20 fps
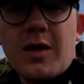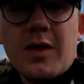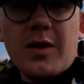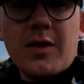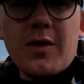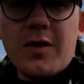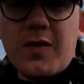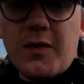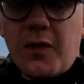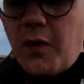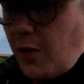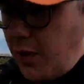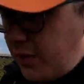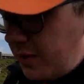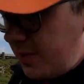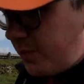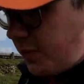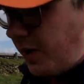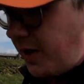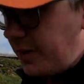So this thought
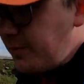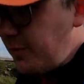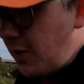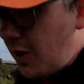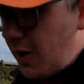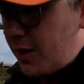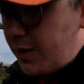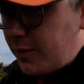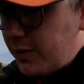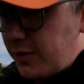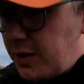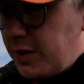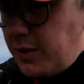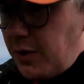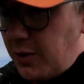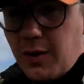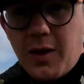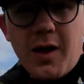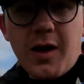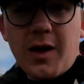that Penmark was a
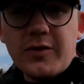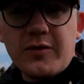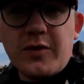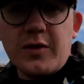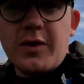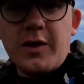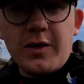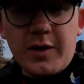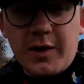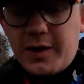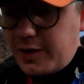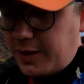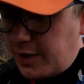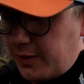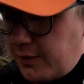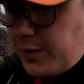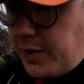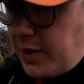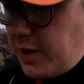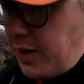lot larger than it
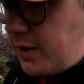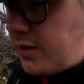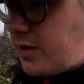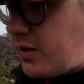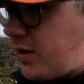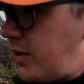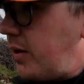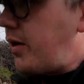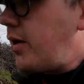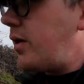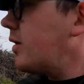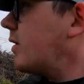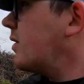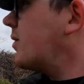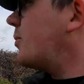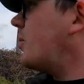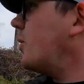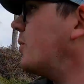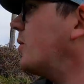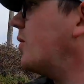currently is.
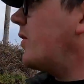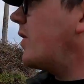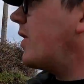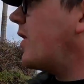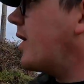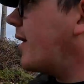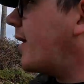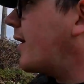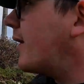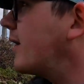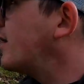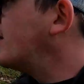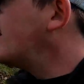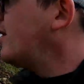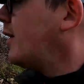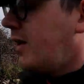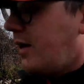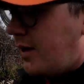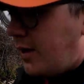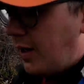There's probably only like
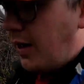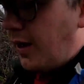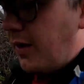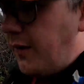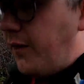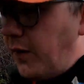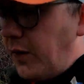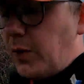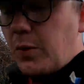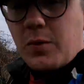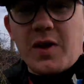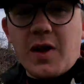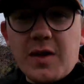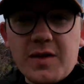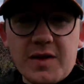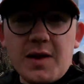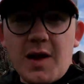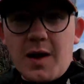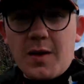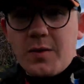a few
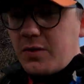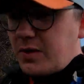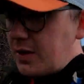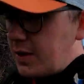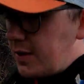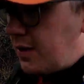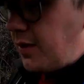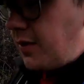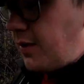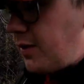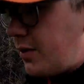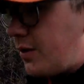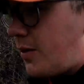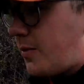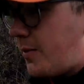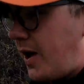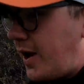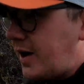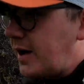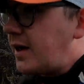dozen houses here, not
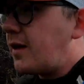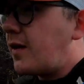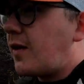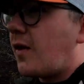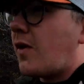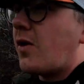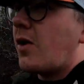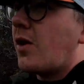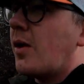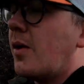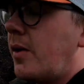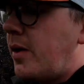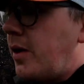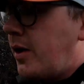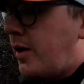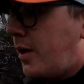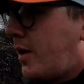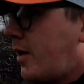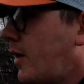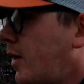many at all.
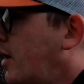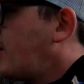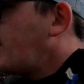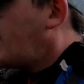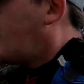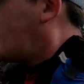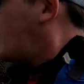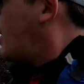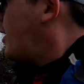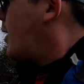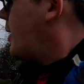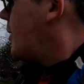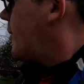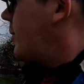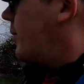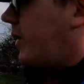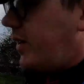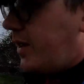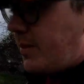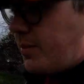
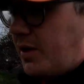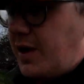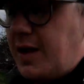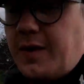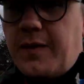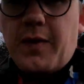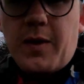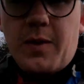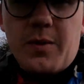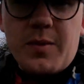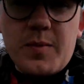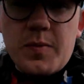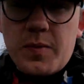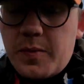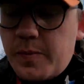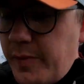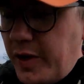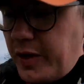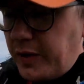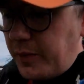But they believe it
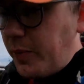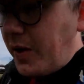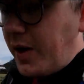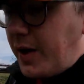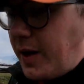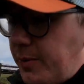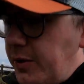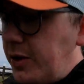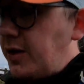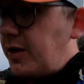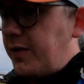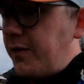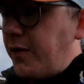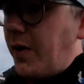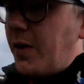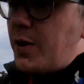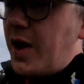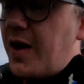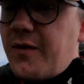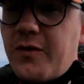was much bigger because they
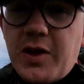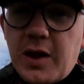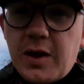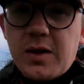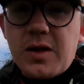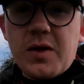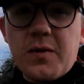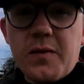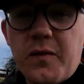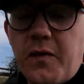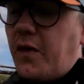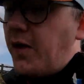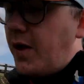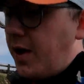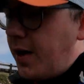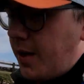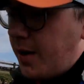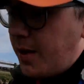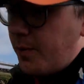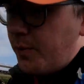found evidence of
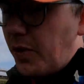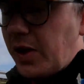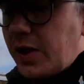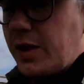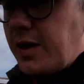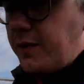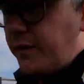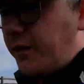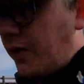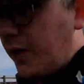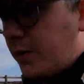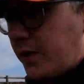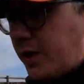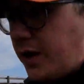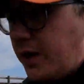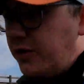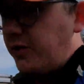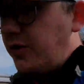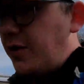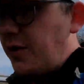building
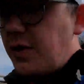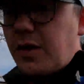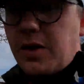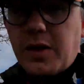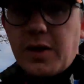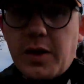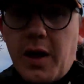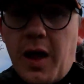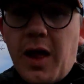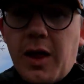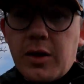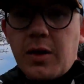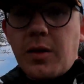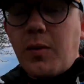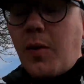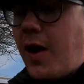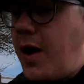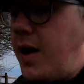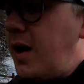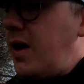foundations
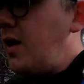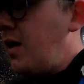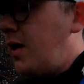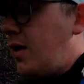elsewhere.